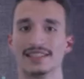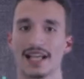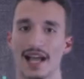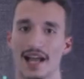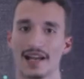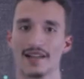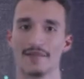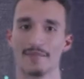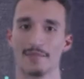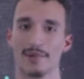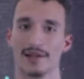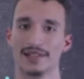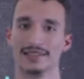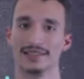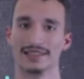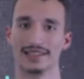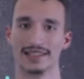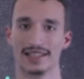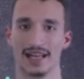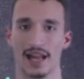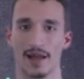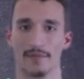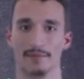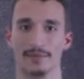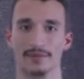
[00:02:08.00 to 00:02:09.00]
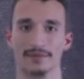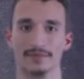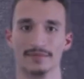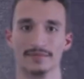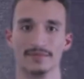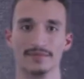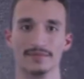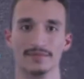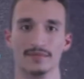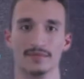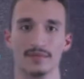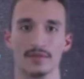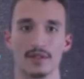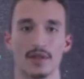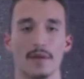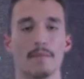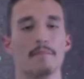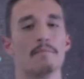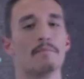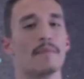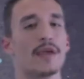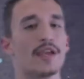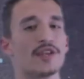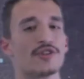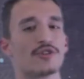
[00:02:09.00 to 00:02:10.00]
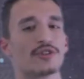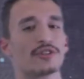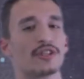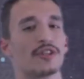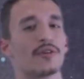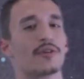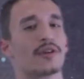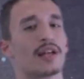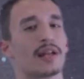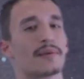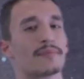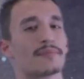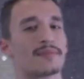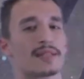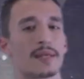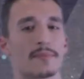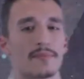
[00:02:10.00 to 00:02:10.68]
Italian place in Clapham, make sure that you click